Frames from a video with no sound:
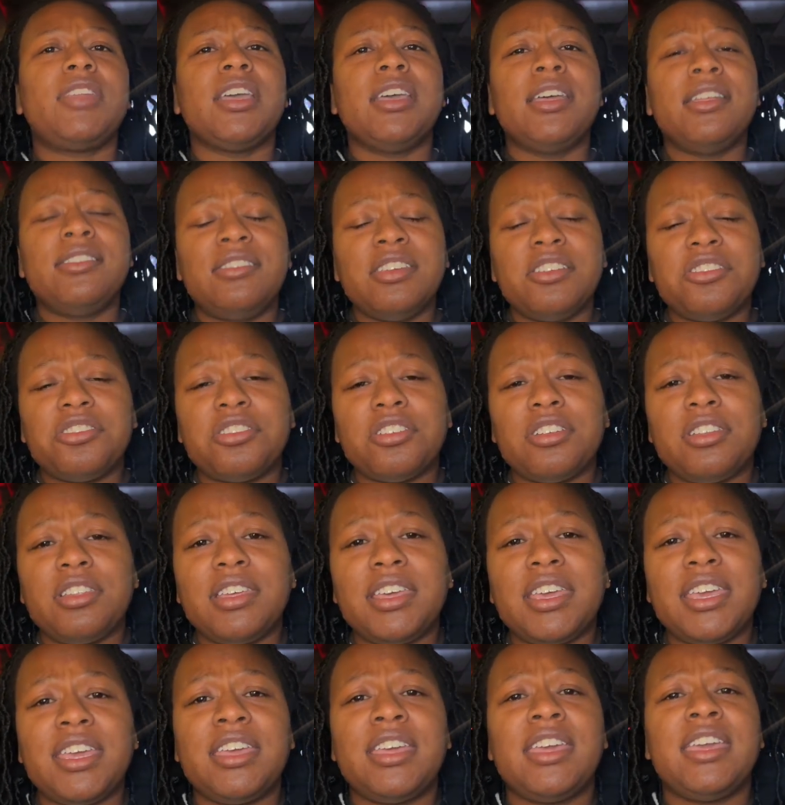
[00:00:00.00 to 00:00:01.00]

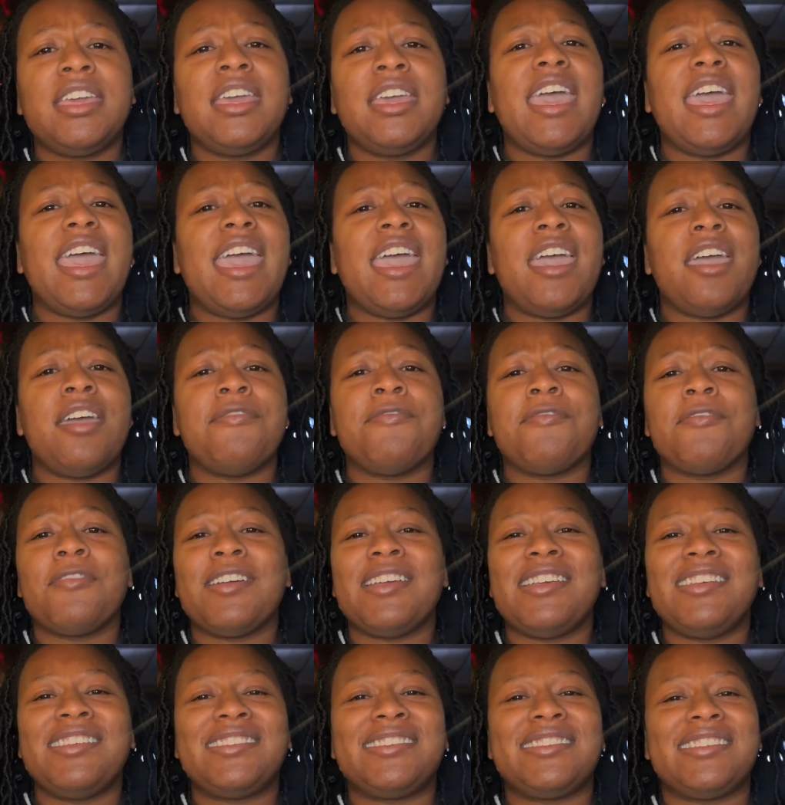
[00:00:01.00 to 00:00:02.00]
Additionally,
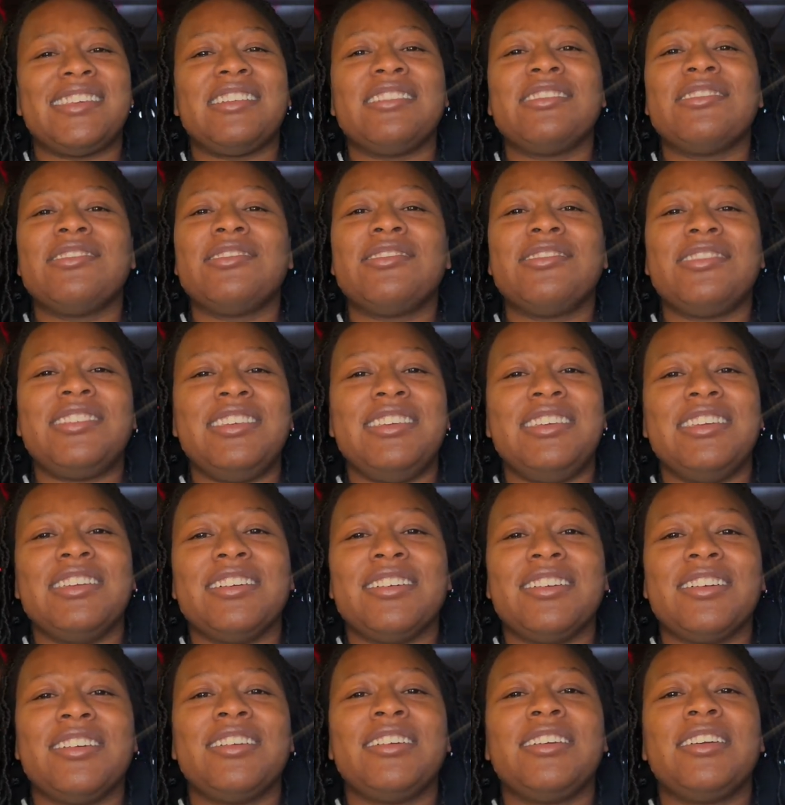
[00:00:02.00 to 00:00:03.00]
every single
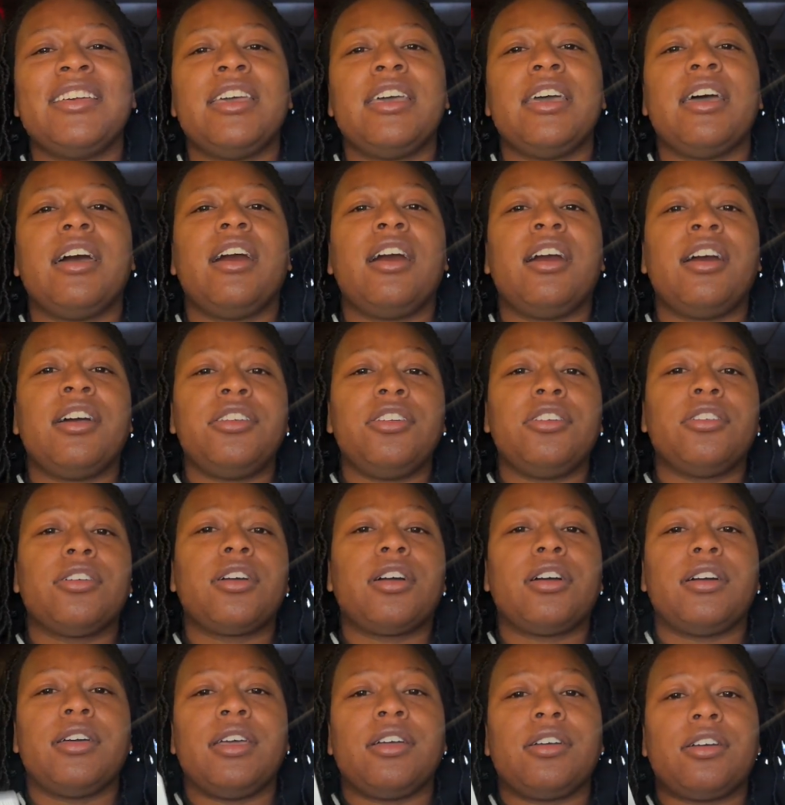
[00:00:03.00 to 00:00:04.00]
year on your
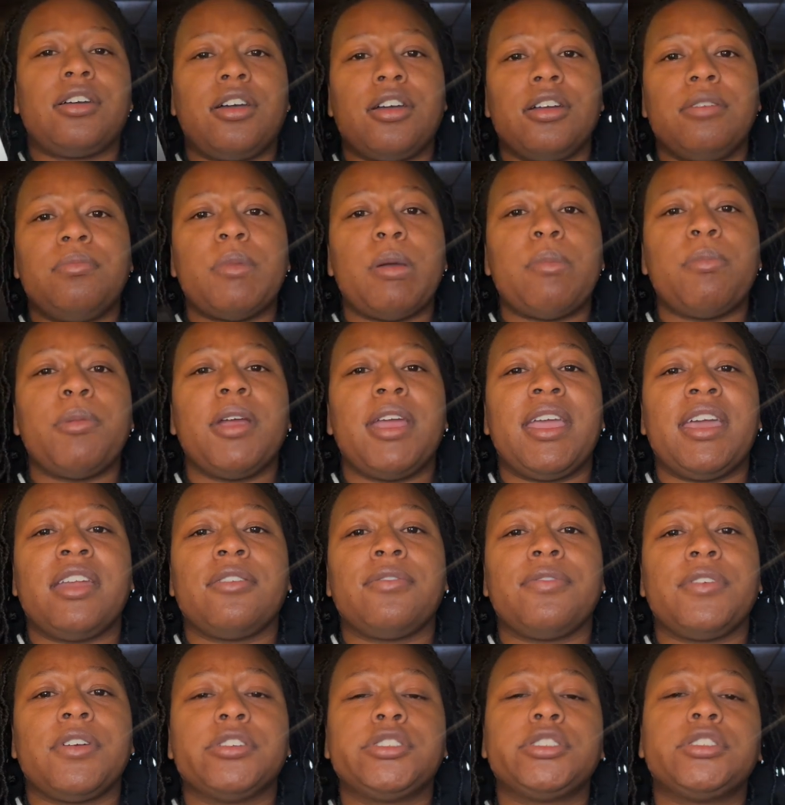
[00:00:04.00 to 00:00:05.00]
card member
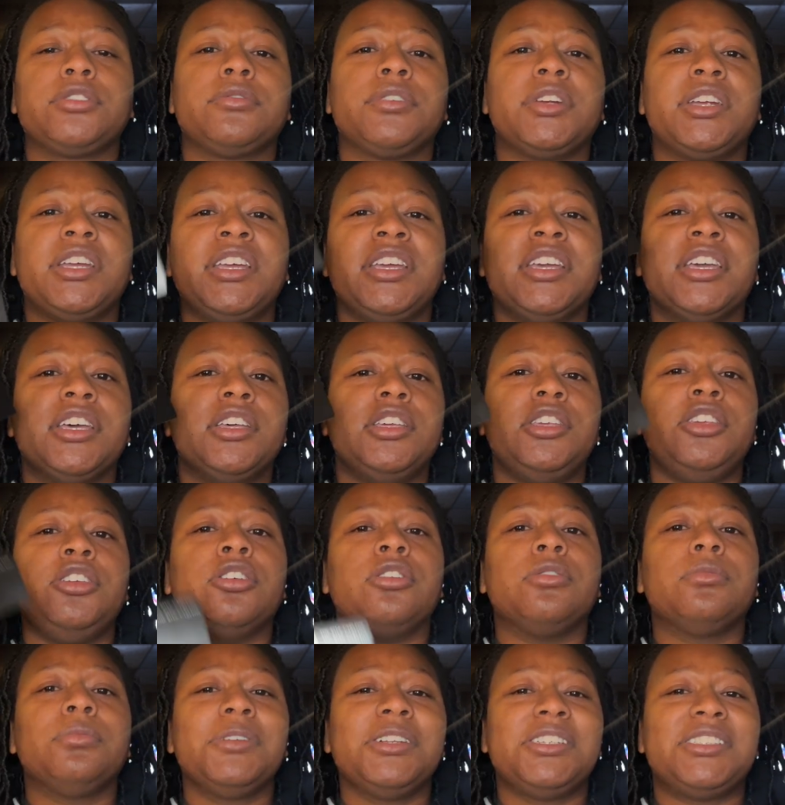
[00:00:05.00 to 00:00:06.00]
anniversary,
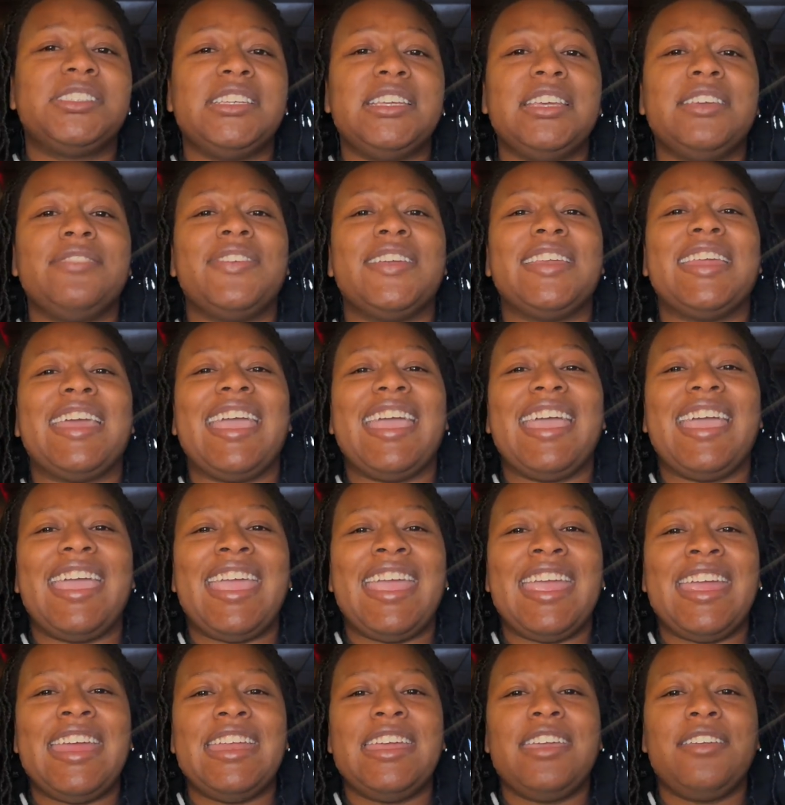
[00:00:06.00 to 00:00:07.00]
you'll receive an
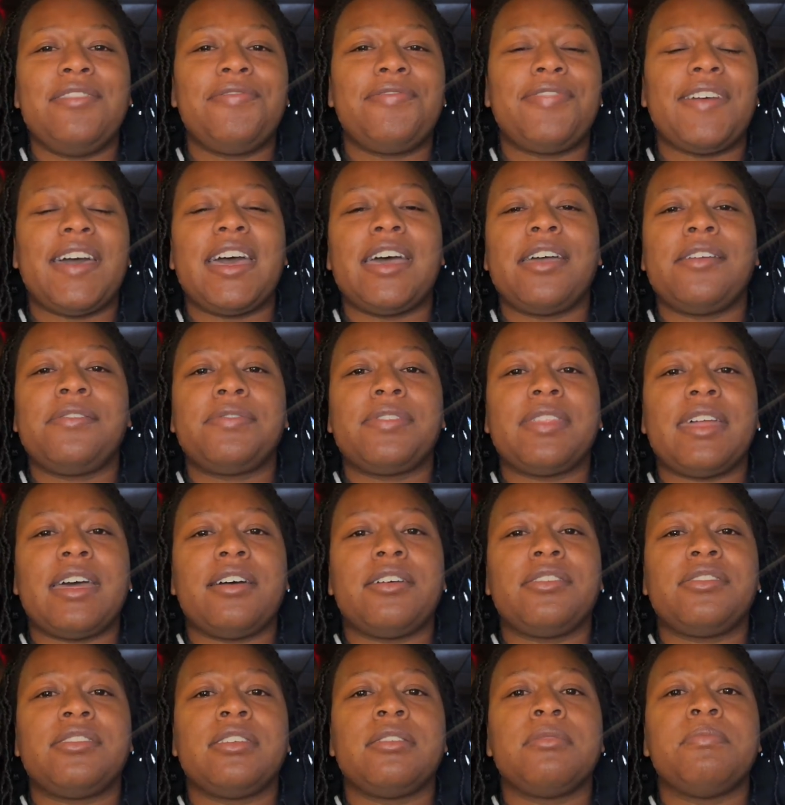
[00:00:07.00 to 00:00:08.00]

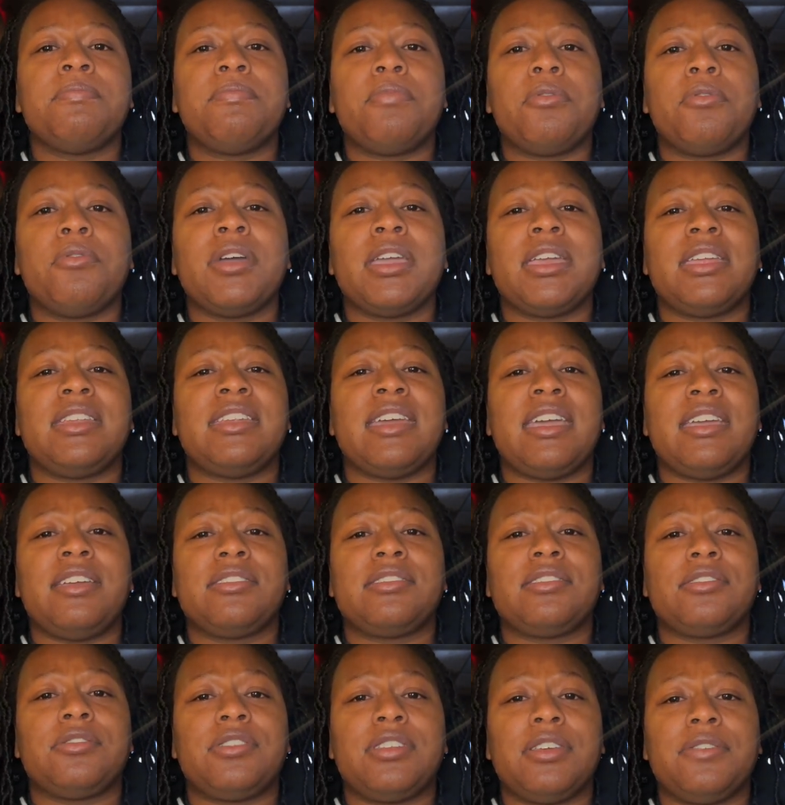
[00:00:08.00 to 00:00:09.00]
85,000 point night
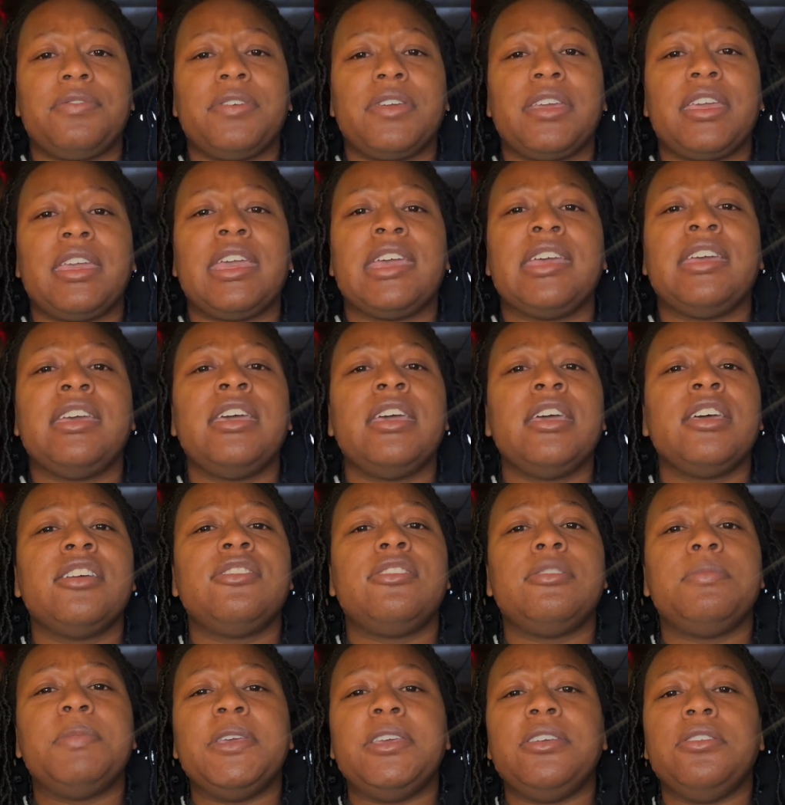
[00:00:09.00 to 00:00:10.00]
certificate
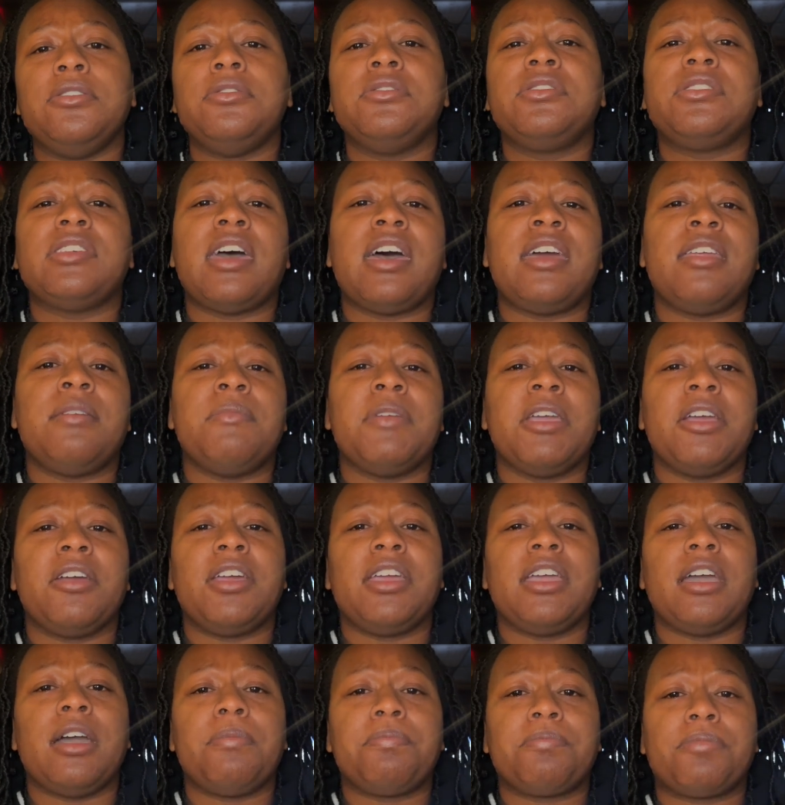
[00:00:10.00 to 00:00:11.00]
to be used at a
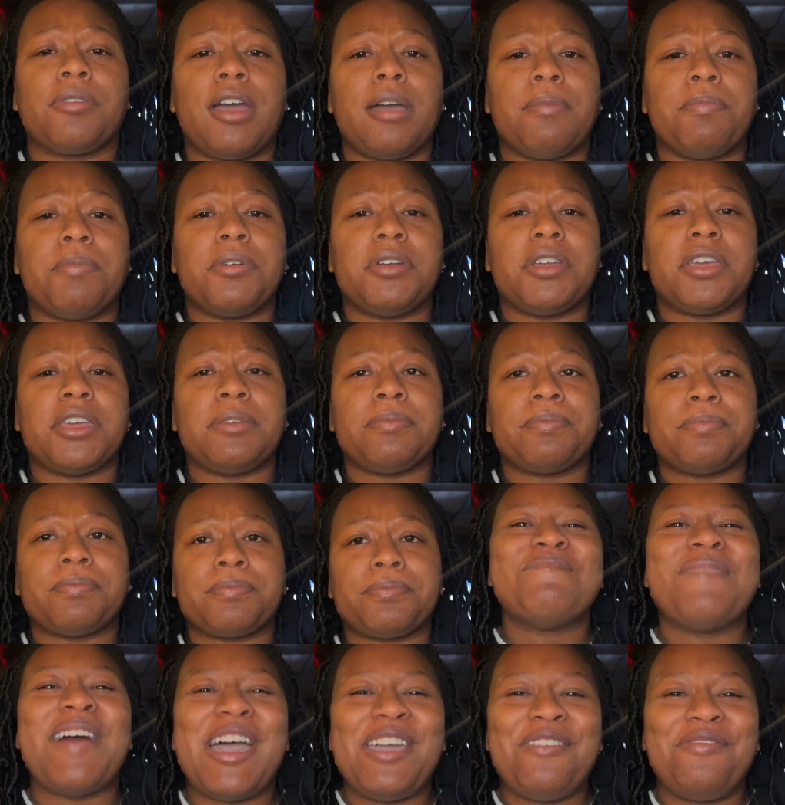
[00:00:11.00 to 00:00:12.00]
Marriott property.
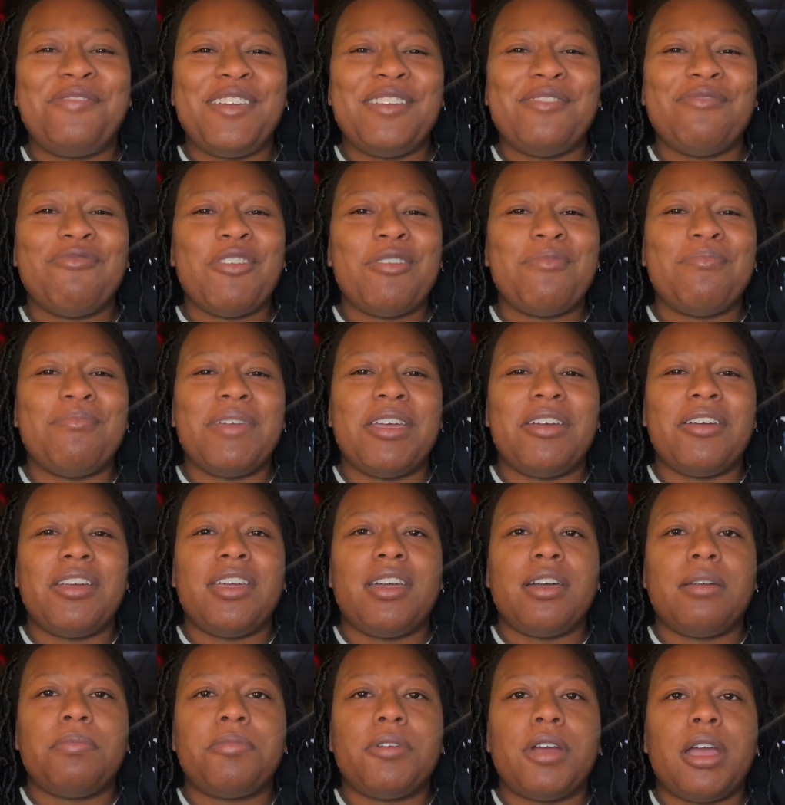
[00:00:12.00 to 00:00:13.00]
My favorite
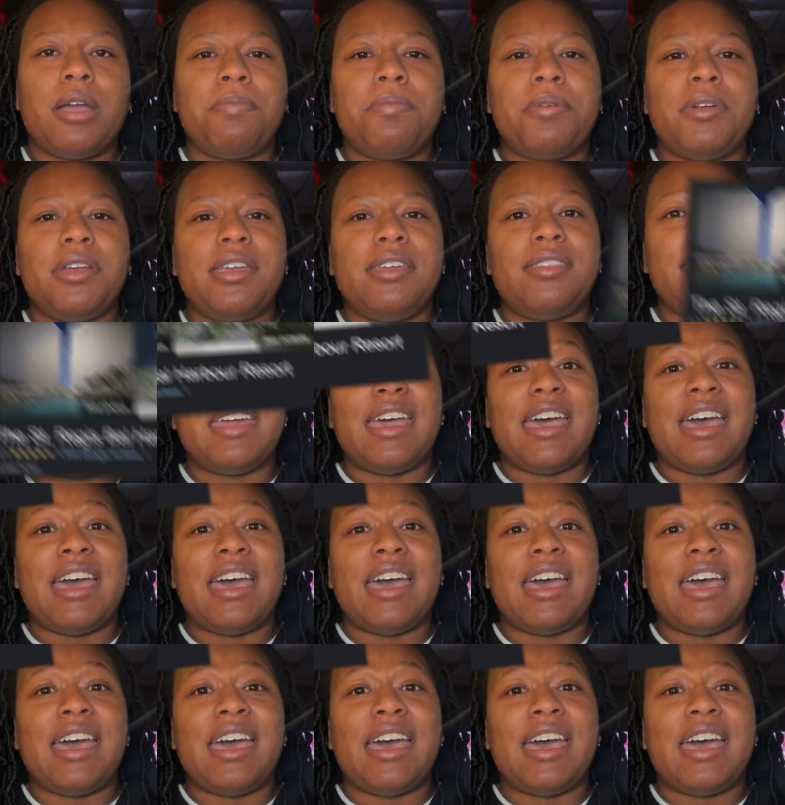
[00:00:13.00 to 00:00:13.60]
Marriott property that